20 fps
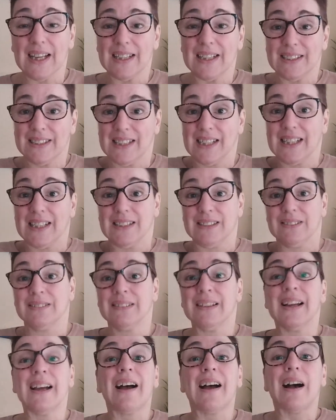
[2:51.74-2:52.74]
And then
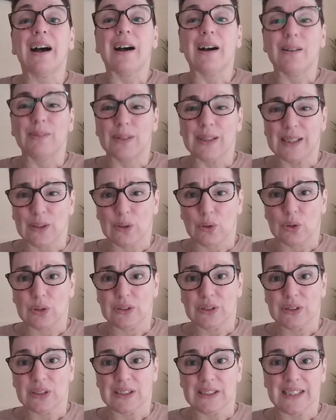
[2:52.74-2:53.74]
I went
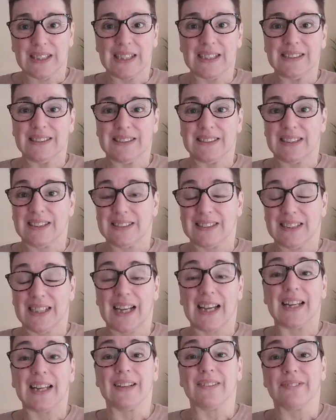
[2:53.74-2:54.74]
on to teach at
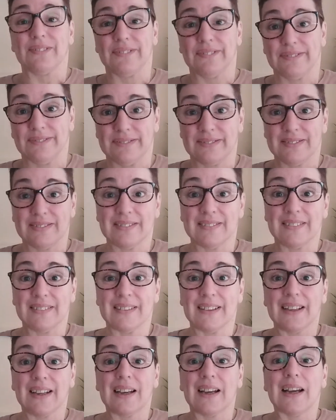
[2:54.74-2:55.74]
TAFE
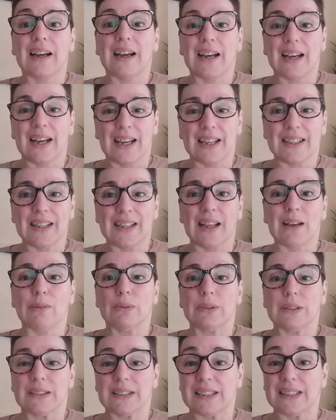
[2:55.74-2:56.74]
and that
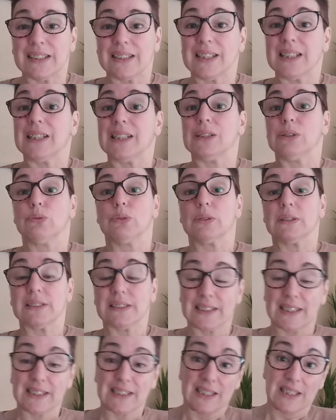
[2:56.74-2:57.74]
was an
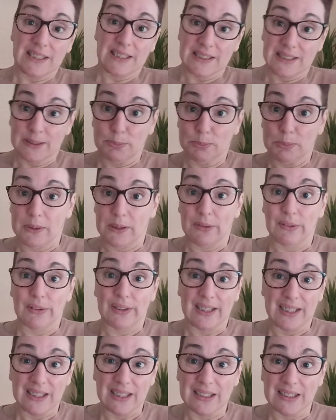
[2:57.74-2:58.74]
interesting
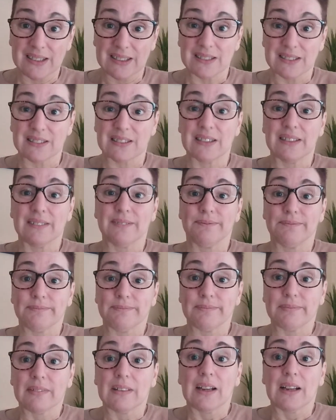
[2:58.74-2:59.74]
experience.
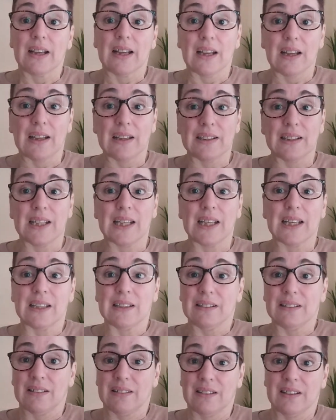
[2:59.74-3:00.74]
And
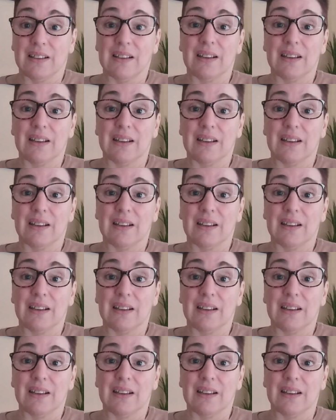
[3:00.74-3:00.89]
then